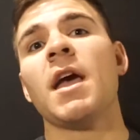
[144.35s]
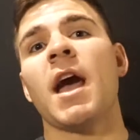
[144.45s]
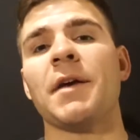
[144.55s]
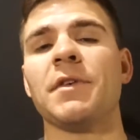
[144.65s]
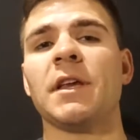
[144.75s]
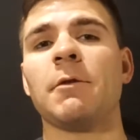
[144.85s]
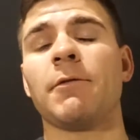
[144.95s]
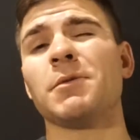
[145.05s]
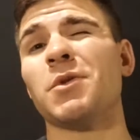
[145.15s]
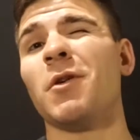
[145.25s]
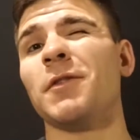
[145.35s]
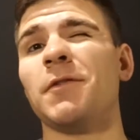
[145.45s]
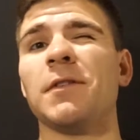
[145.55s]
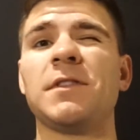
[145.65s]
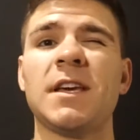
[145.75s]
and then anywhere from 12 to
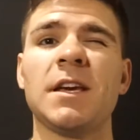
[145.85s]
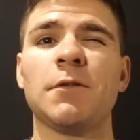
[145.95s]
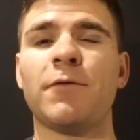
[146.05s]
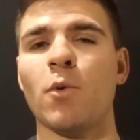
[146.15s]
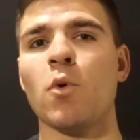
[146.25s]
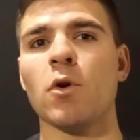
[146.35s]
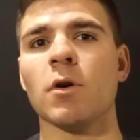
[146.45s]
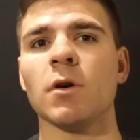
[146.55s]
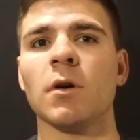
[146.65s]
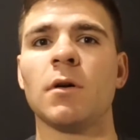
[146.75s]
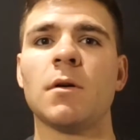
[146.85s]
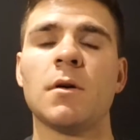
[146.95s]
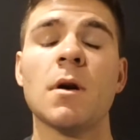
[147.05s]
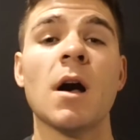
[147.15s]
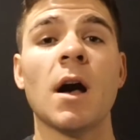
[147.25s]
15 for
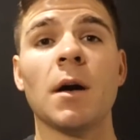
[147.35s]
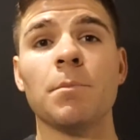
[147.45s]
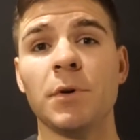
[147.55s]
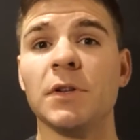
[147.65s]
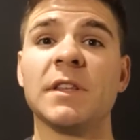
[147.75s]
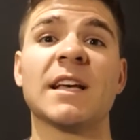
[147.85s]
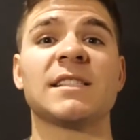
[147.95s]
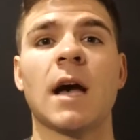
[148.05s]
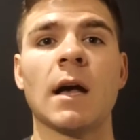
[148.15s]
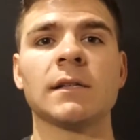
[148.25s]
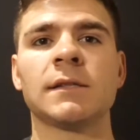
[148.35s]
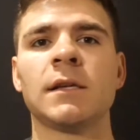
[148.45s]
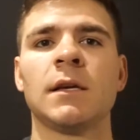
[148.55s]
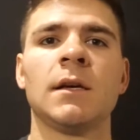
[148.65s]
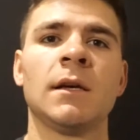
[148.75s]
building that size.